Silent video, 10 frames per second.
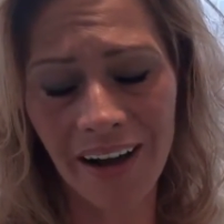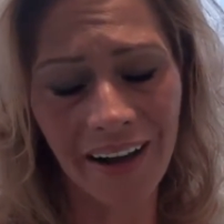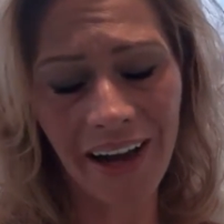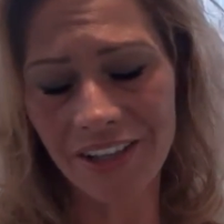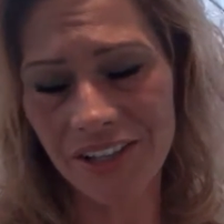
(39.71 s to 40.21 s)

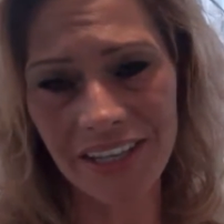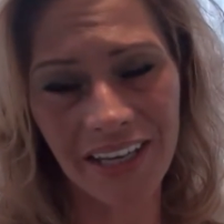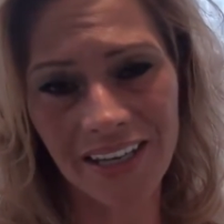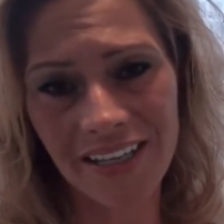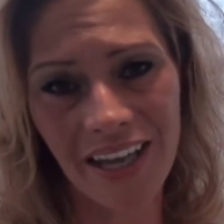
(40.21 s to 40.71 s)
I just
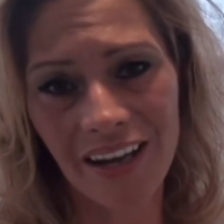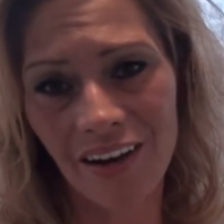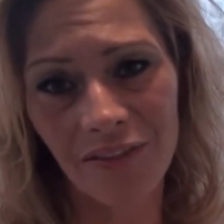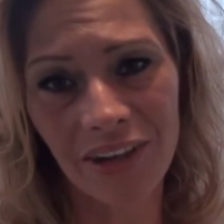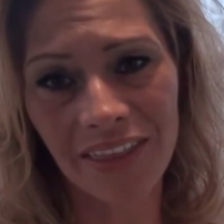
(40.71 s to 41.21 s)
can't say
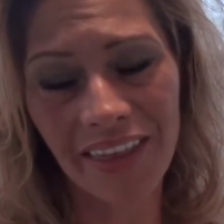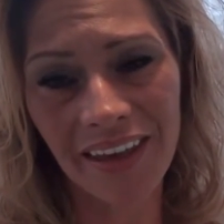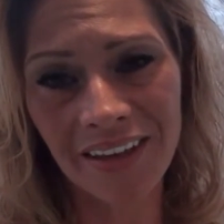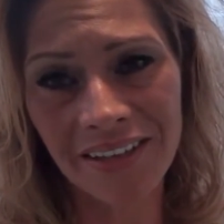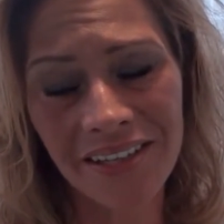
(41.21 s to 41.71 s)
enough good
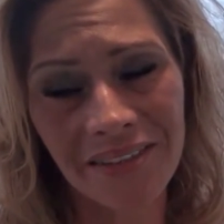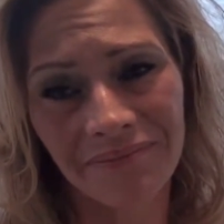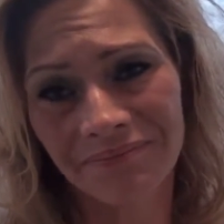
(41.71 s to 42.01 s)
things.